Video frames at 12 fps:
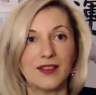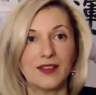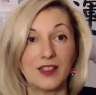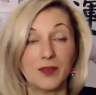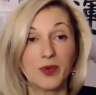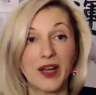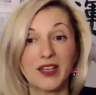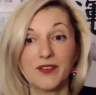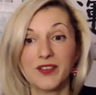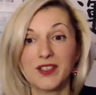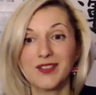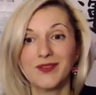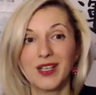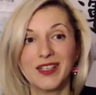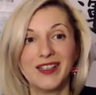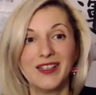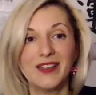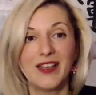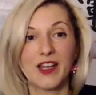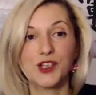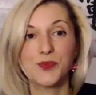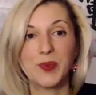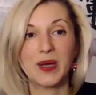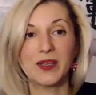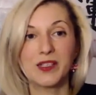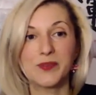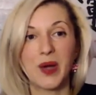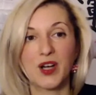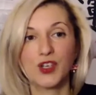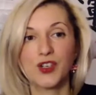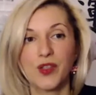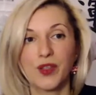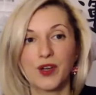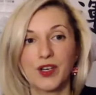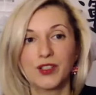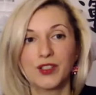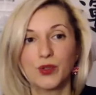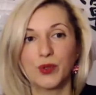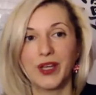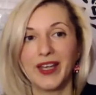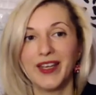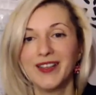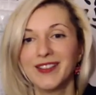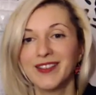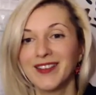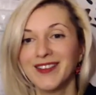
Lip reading: the Pranic Festival in India is March 3rd to 8th.